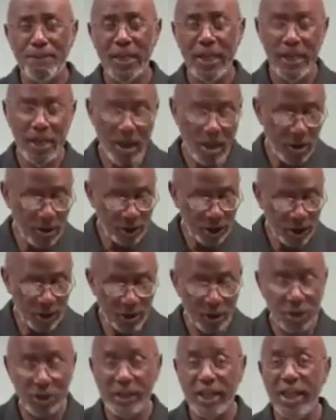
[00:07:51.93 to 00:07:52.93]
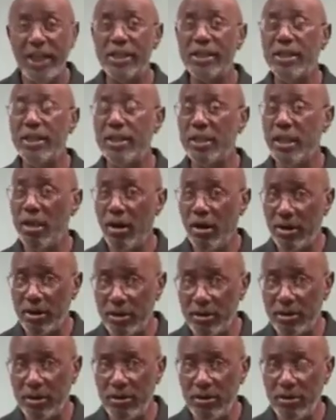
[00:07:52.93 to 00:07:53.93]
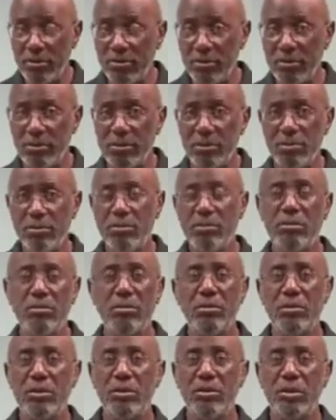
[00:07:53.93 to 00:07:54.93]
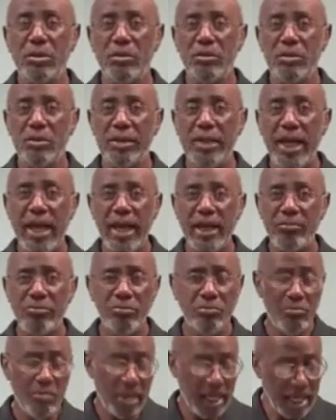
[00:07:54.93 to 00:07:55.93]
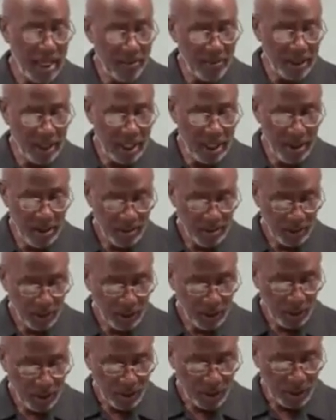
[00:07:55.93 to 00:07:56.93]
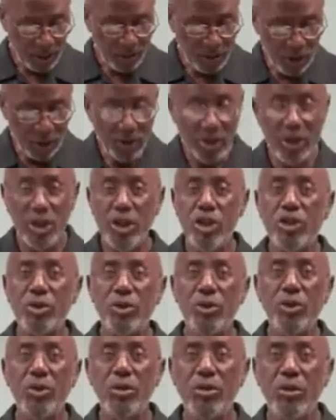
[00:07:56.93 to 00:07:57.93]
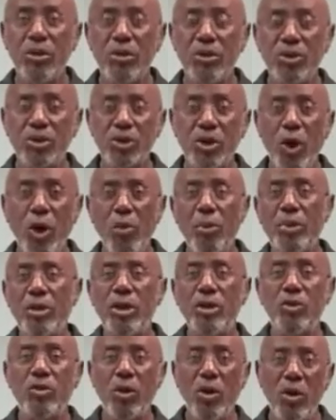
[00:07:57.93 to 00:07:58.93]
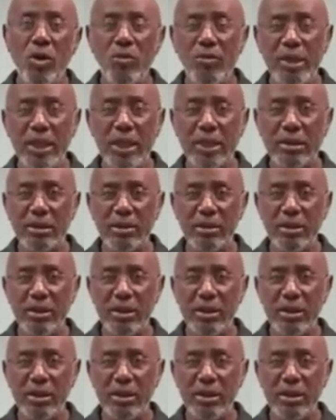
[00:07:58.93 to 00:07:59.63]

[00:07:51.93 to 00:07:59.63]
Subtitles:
He also states in the article that maybe community schools, open enrollment,